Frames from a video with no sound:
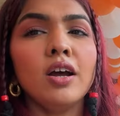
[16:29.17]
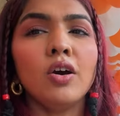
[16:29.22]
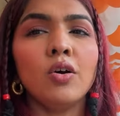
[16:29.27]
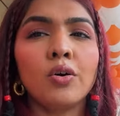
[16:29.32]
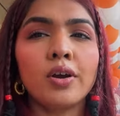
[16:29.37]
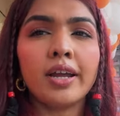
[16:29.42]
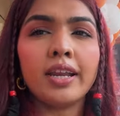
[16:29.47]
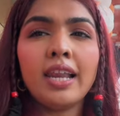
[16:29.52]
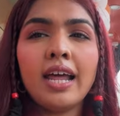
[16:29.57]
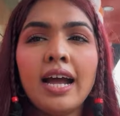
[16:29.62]

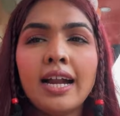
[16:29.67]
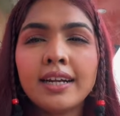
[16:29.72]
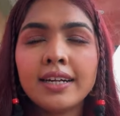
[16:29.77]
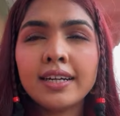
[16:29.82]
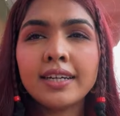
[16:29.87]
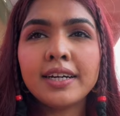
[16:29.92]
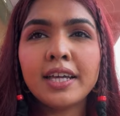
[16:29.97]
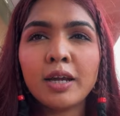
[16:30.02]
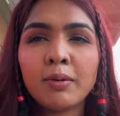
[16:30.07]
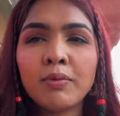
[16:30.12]
Okay,
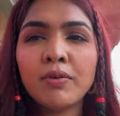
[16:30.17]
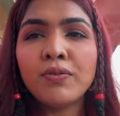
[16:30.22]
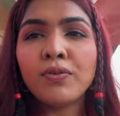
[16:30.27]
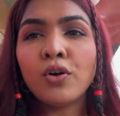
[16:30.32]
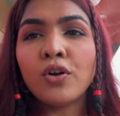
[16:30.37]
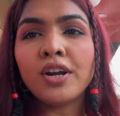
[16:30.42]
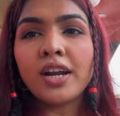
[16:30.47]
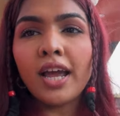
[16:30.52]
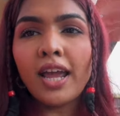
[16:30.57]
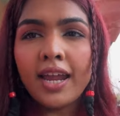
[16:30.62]
landed day
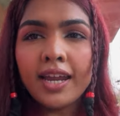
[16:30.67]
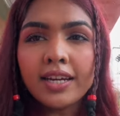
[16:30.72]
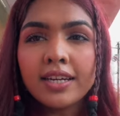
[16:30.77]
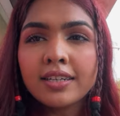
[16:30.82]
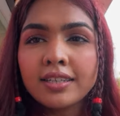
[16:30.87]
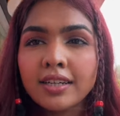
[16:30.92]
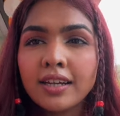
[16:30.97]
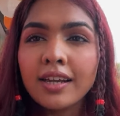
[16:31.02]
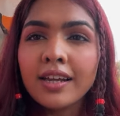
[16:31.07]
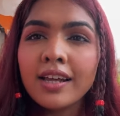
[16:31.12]
before night.
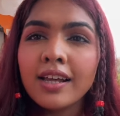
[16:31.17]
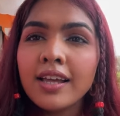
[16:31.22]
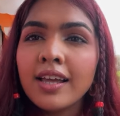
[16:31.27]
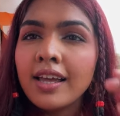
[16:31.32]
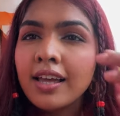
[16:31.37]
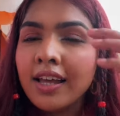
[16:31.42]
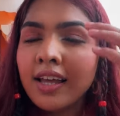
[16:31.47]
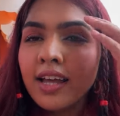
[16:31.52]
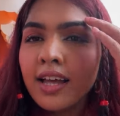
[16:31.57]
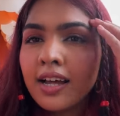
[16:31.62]

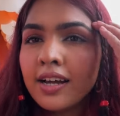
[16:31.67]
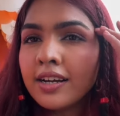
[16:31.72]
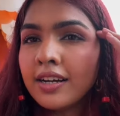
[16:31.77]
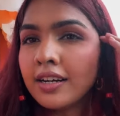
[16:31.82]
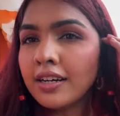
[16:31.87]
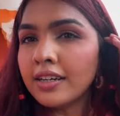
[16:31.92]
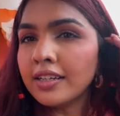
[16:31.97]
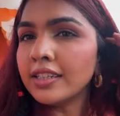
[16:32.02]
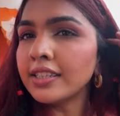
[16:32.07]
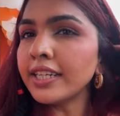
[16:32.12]

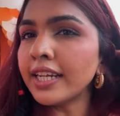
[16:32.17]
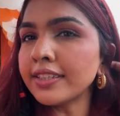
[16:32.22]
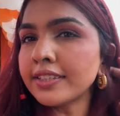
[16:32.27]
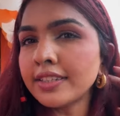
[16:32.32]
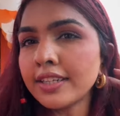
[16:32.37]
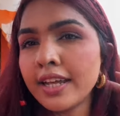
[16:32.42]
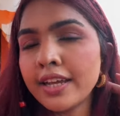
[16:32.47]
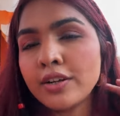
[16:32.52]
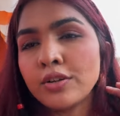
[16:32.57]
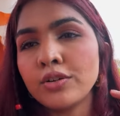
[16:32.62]

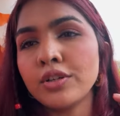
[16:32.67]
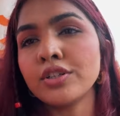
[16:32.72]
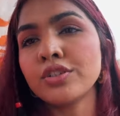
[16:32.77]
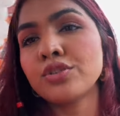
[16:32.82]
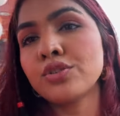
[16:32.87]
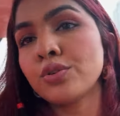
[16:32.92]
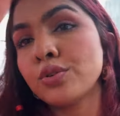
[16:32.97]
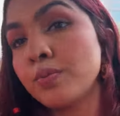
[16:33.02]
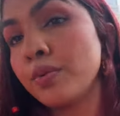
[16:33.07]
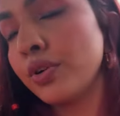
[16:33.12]
Yesterday I couldn't
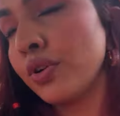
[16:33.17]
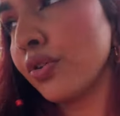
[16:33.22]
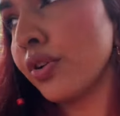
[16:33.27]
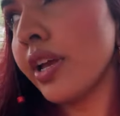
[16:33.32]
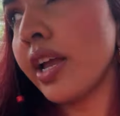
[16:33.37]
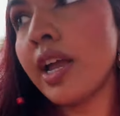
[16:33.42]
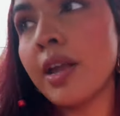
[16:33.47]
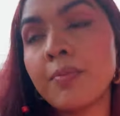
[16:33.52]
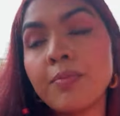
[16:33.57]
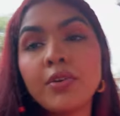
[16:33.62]
shoot, but
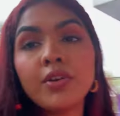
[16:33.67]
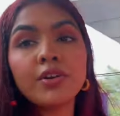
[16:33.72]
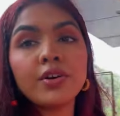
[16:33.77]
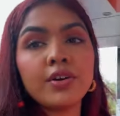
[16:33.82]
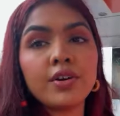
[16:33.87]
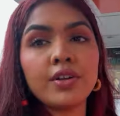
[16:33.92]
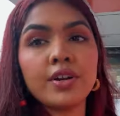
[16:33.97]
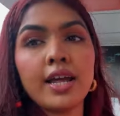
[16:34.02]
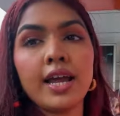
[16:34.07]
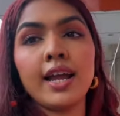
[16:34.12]
today I'm here
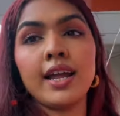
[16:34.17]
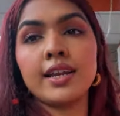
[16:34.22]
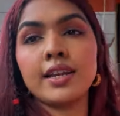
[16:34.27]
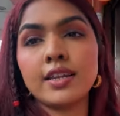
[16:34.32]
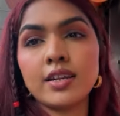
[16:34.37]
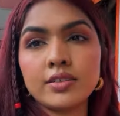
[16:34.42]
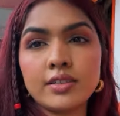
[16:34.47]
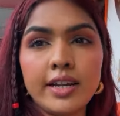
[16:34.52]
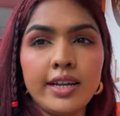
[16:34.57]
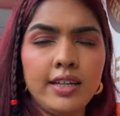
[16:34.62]
at
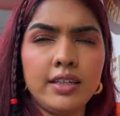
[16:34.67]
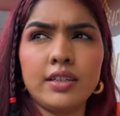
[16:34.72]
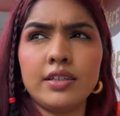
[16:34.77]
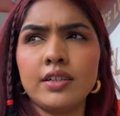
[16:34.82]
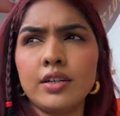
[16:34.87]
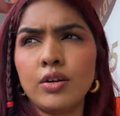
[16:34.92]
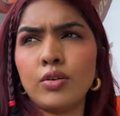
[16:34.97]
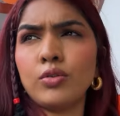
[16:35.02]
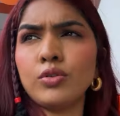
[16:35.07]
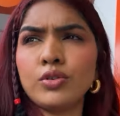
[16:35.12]

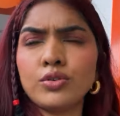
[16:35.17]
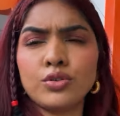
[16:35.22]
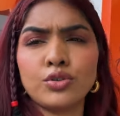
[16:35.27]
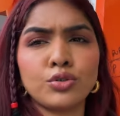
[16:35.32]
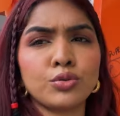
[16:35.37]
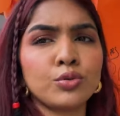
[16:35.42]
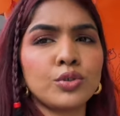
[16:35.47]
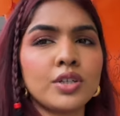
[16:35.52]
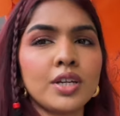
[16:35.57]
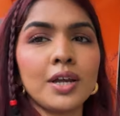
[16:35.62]
to
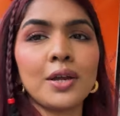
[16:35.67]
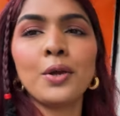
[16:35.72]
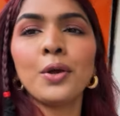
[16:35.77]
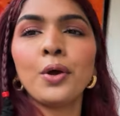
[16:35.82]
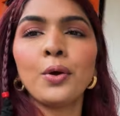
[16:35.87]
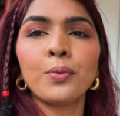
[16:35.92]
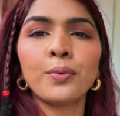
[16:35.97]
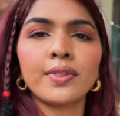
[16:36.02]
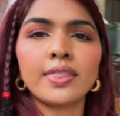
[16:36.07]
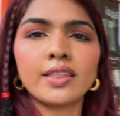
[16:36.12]
shoot
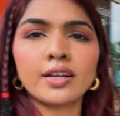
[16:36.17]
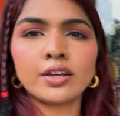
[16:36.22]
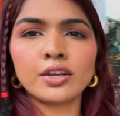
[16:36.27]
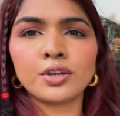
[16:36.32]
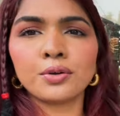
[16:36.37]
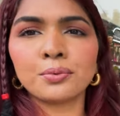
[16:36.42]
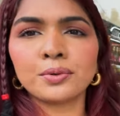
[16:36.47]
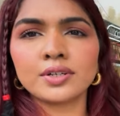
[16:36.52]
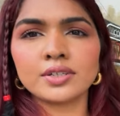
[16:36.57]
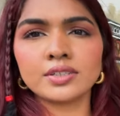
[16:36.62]
with the
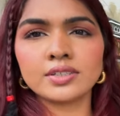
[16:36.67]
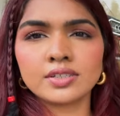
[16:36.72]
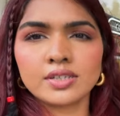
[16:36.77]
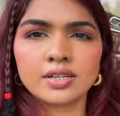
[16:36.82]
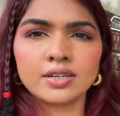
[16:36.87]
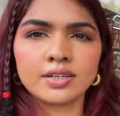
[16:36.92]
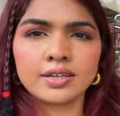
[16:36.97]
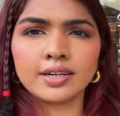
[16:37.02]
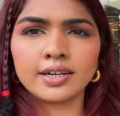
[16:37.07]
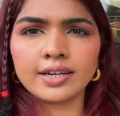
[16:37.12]
cutest
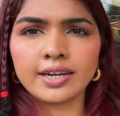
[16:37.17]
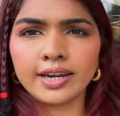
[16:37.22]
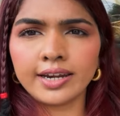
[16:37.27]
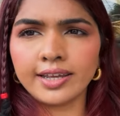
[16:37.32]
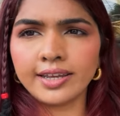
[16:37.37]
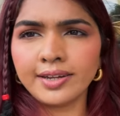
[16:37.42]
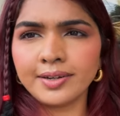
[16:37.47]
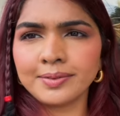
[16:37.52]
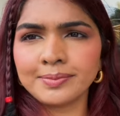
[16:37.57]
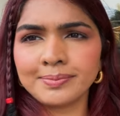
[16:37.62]
teddy.